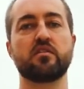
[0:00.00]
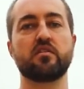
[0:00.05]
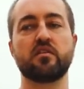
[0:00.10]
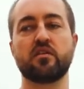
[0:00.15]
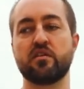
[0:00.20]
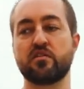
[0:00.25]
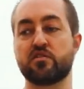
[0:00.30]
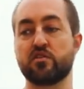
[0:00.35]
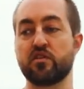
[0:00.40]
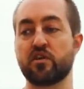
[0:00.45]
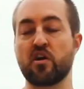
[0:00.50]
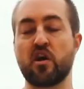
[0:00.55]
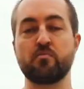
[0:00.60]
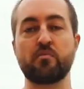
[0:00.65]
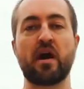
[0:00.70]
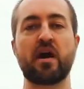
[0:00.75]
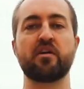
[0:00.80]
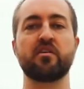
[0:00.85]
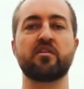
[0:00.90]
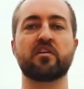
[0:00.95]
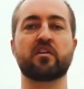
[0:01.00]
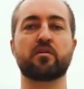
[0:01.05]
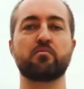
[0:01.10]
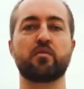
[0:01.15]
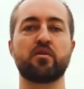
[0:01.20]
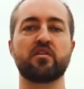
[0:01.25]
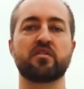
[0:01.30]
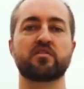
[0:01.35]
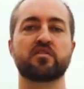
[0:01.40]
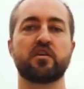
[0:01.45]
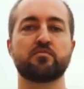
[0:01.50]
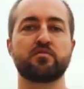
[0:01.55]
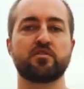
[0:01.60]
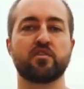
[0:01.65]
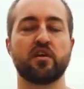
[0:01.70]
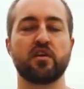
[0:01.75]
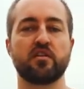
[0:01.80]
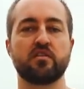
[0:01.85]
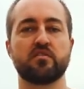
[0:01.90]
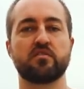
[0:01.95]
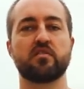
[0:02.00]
or turning all matter into computing substrate.